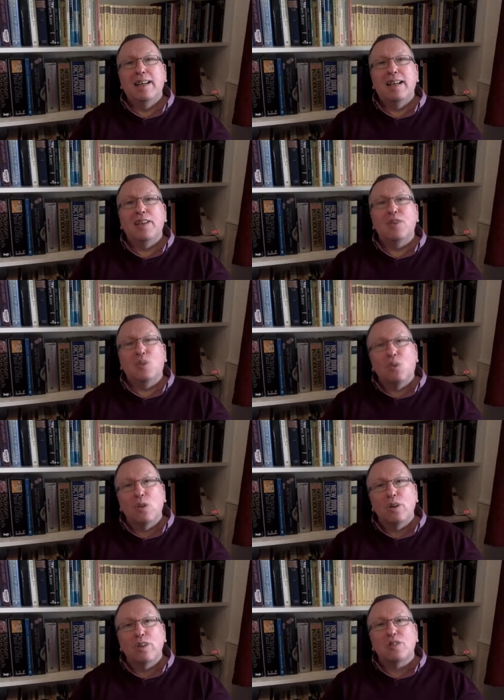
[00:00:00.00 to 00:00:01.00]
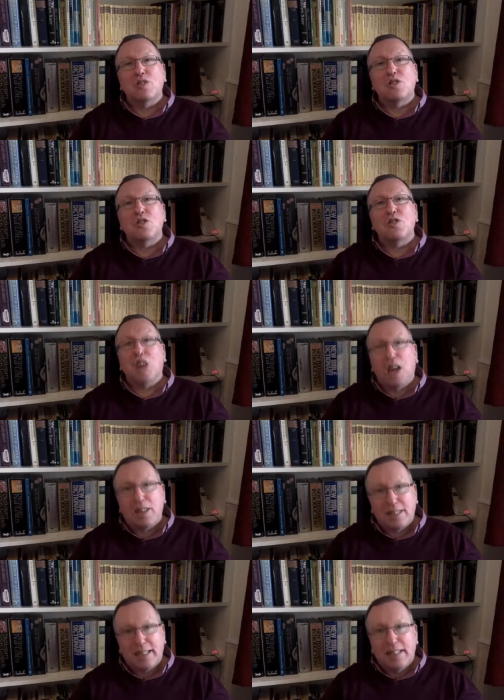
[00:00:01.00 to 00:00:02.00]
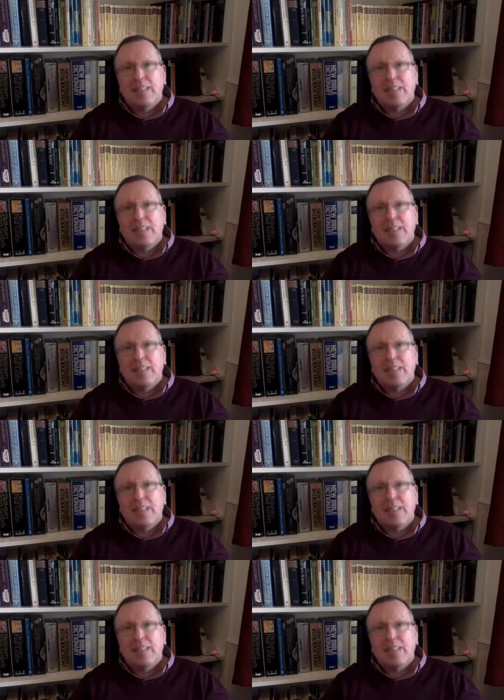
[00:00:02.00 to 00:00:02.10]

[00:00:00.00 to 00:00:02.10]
it had all started.